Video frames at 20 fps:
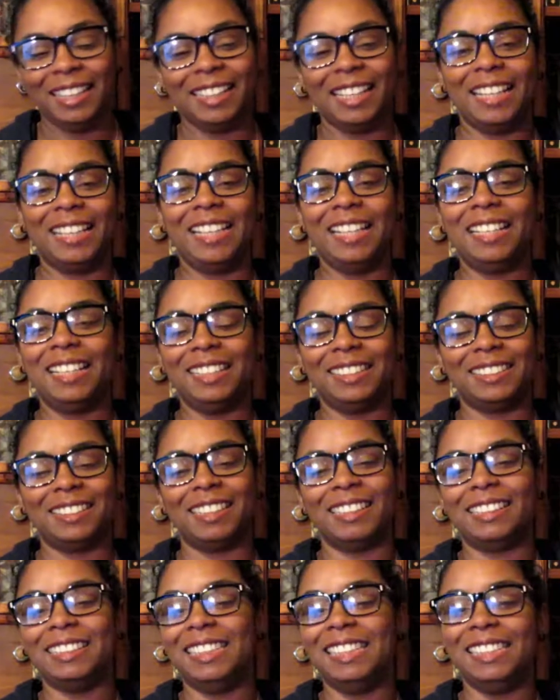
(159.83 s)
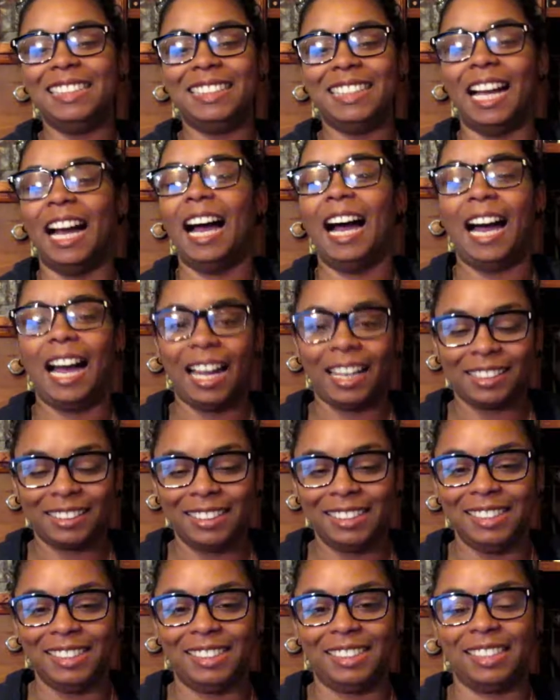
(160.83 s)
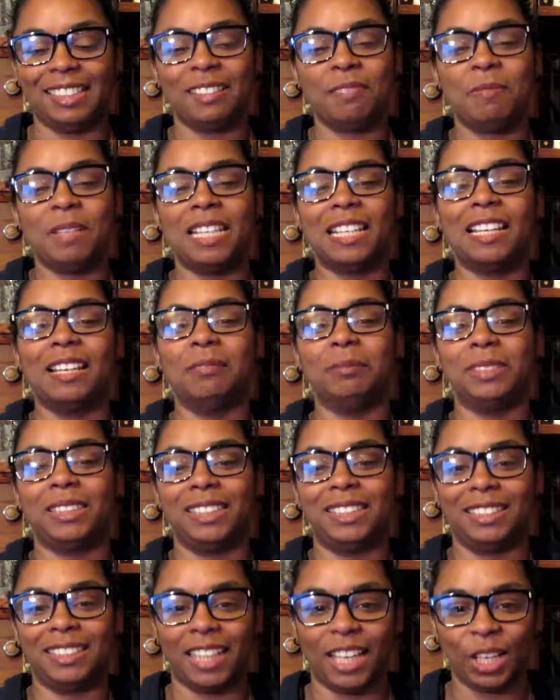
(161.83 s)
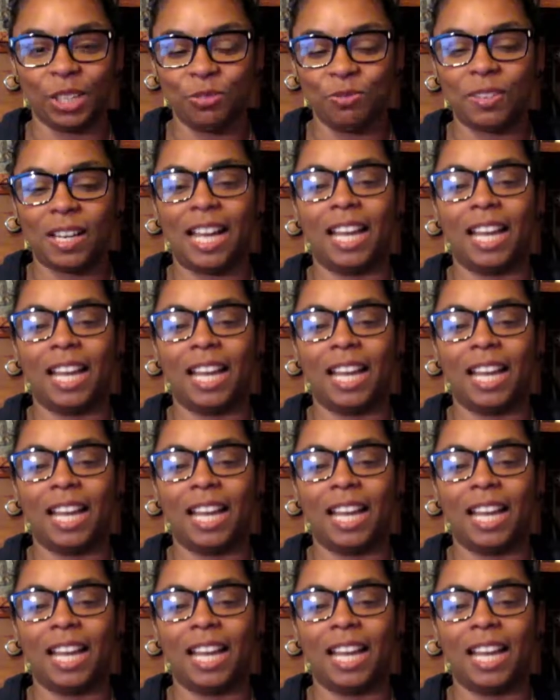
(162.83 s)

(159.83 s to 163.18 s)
Like, he does not need to act, he's just being himself,